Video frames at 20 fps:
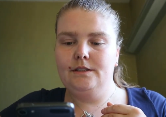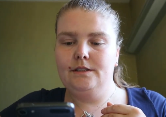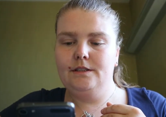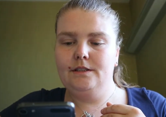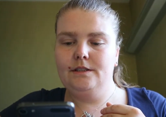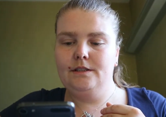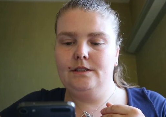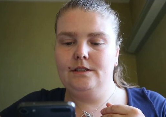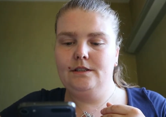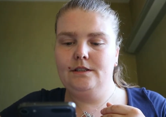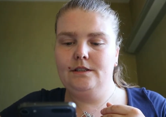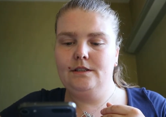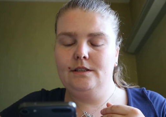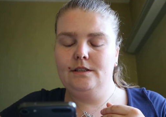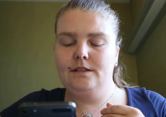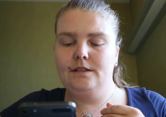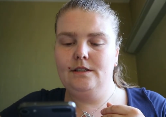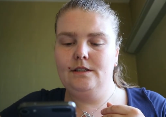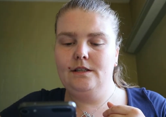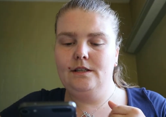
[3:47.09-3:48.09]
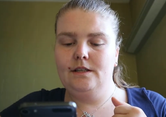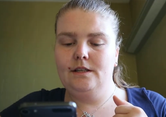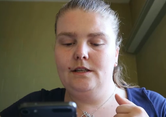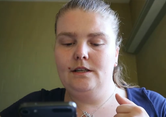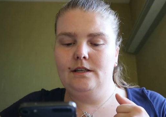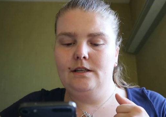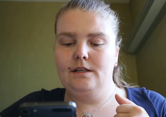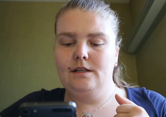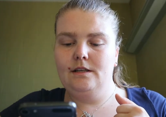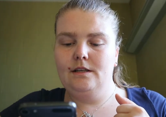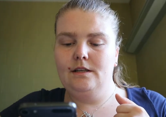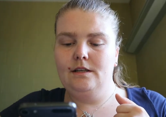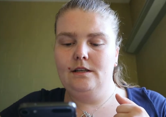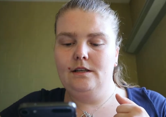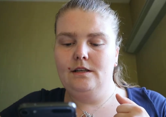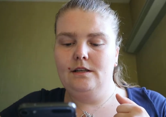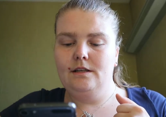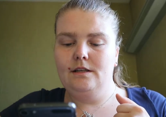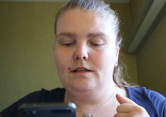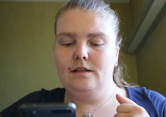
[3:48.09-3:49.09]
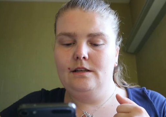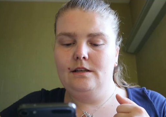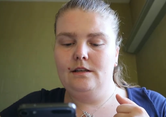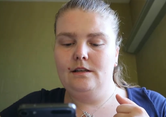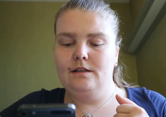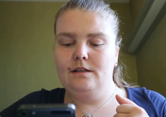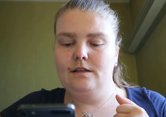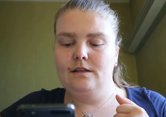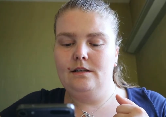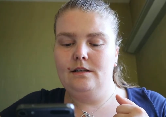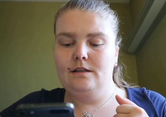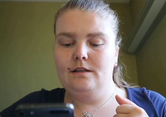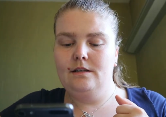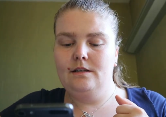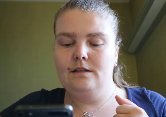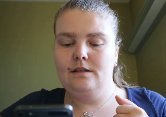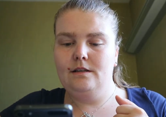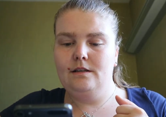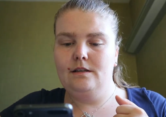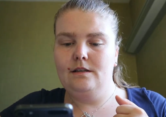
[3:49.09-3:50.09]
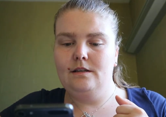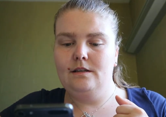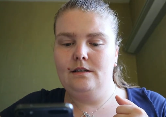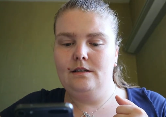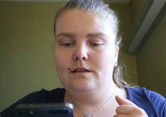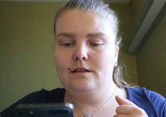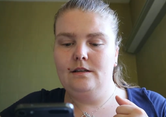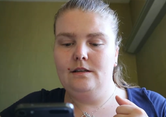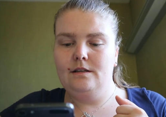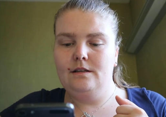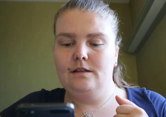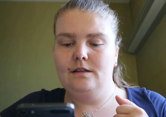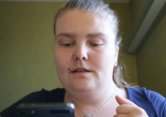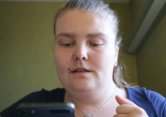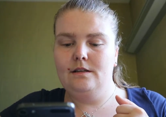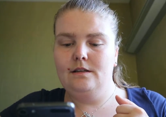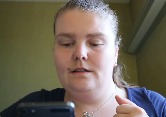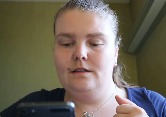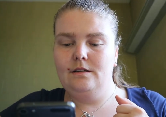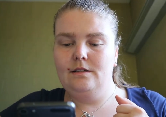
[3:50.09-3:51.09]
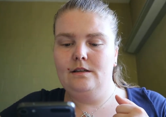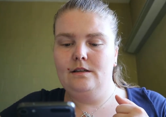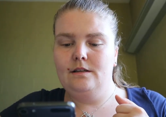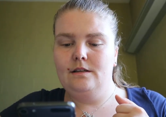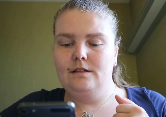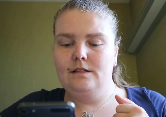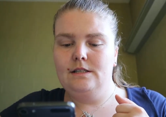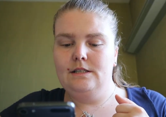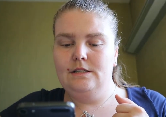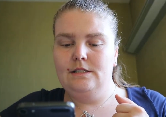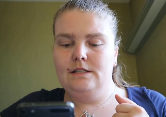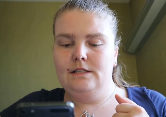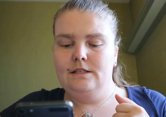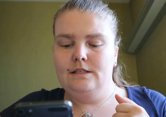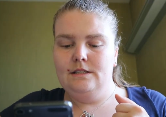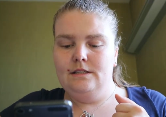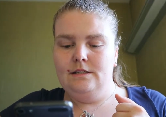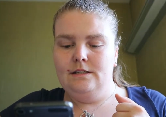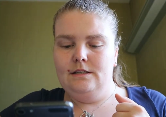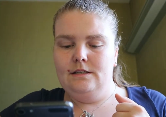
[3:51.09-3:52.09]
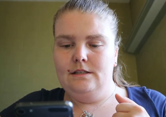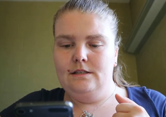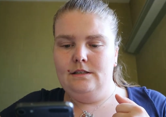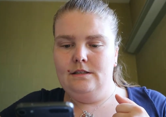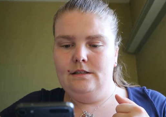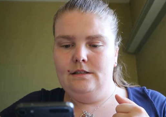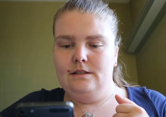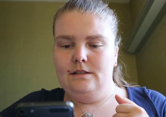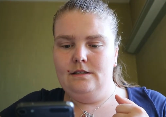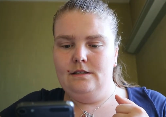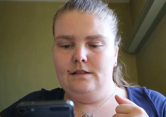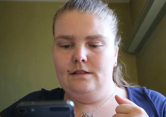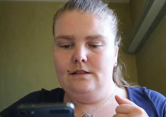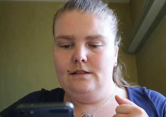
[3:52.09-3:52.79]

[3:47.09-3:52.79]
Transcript: Nothing is said.